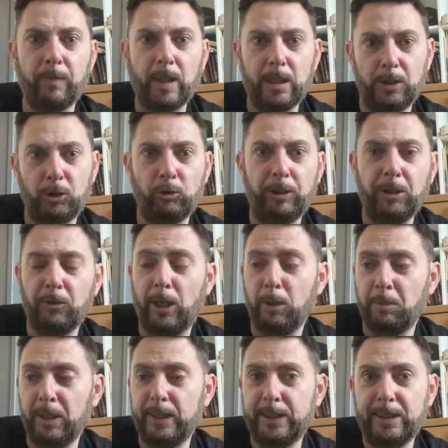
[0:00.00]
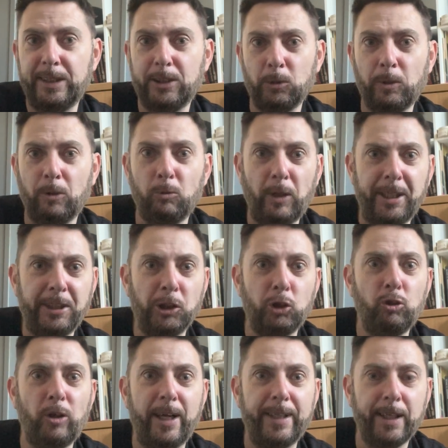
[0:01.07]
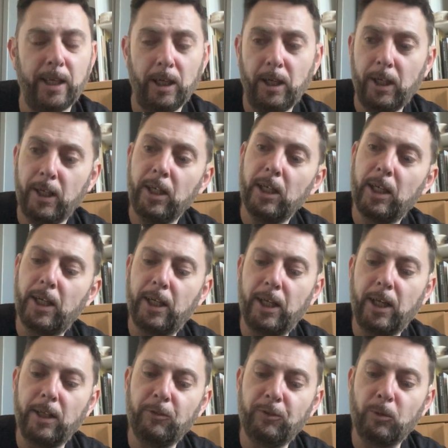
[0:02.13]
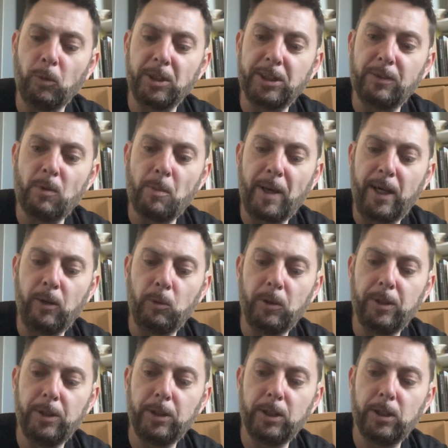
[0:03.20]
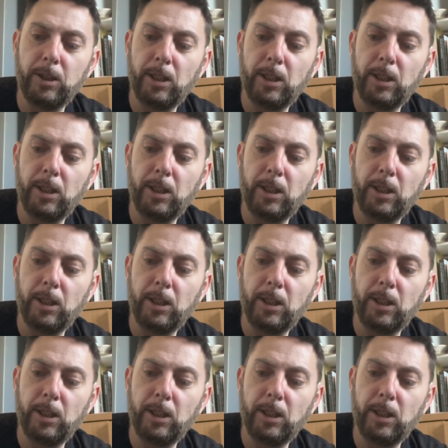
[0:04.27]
street credibility as well, range cred, for want of a better word.